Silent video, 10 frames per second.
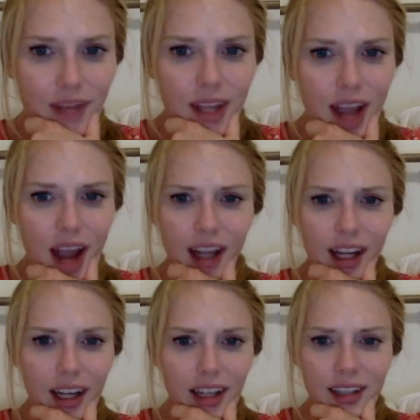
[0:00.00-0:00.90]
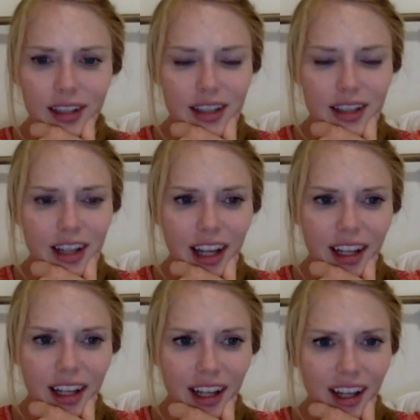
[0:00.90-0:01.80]
yeah, kind of just like
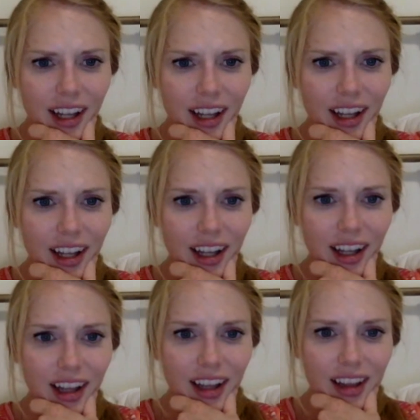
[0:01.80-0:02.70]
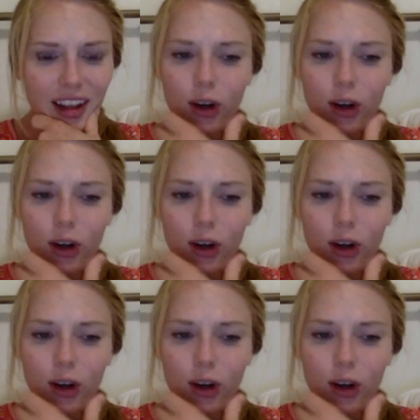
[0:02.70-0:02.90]
the